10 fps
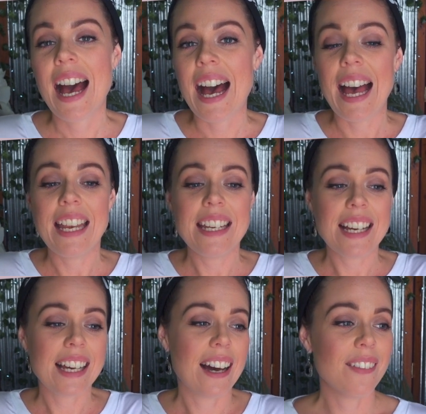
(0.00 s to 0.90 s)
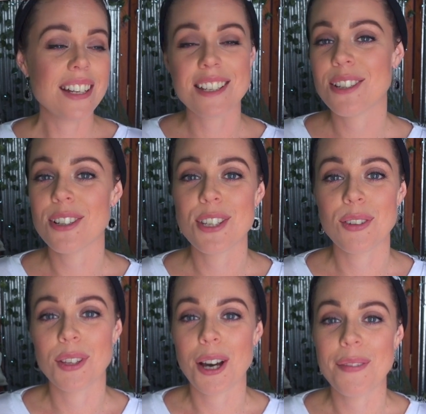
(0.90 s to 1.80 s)
And I can't wait to talk to you
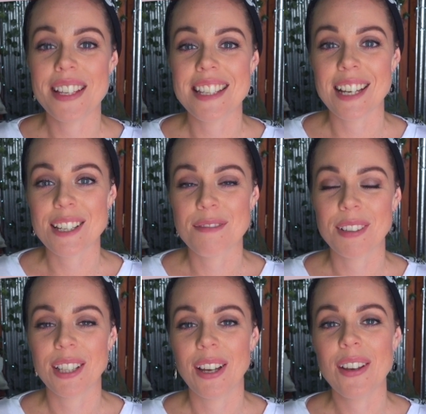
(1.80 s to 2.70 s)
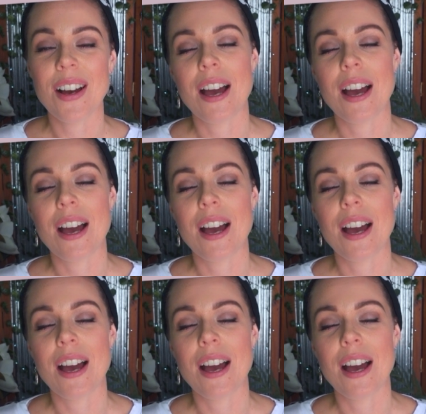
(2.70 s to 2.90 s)
in the comments section below.